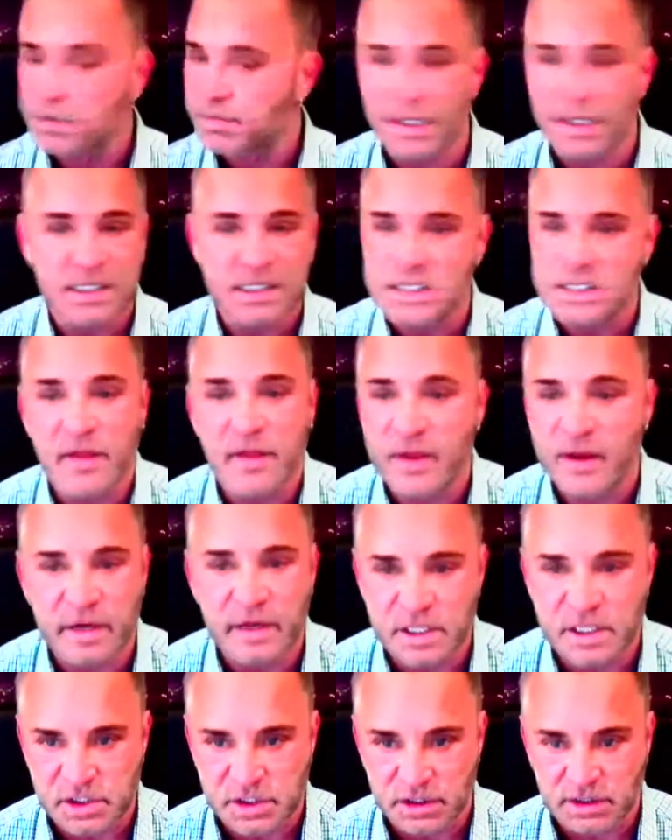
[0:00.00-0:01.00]
but it's not there
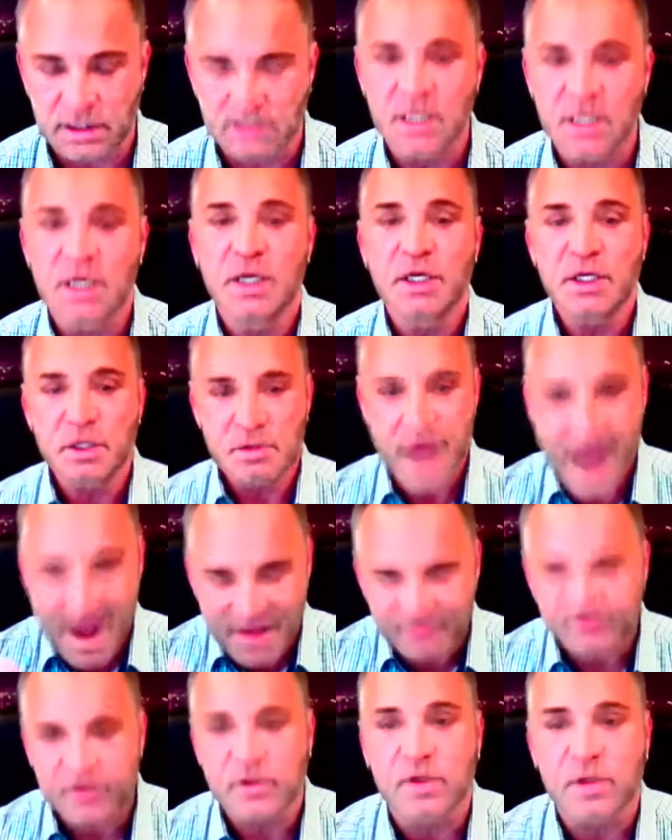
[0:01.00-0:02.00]
initially. You
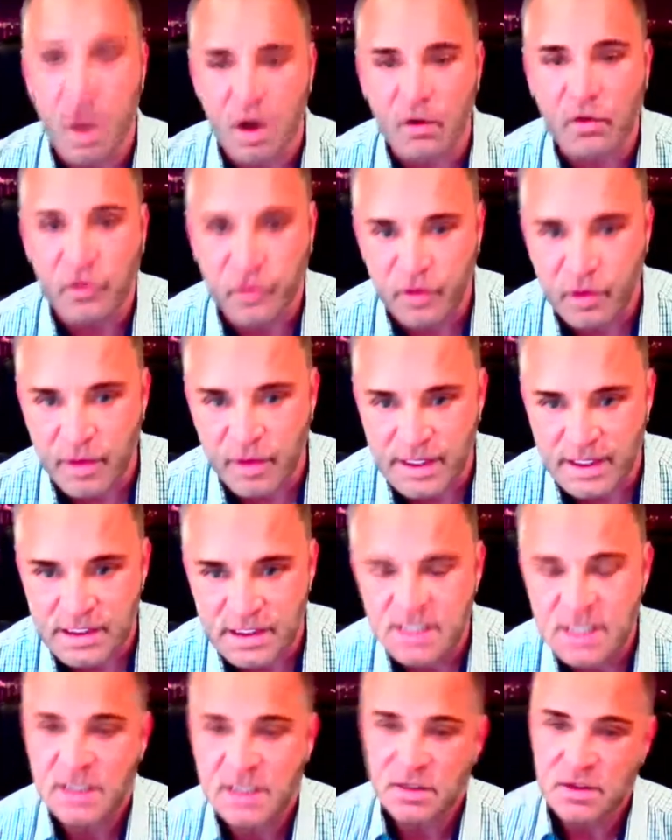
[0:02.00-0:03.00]
have to go through it.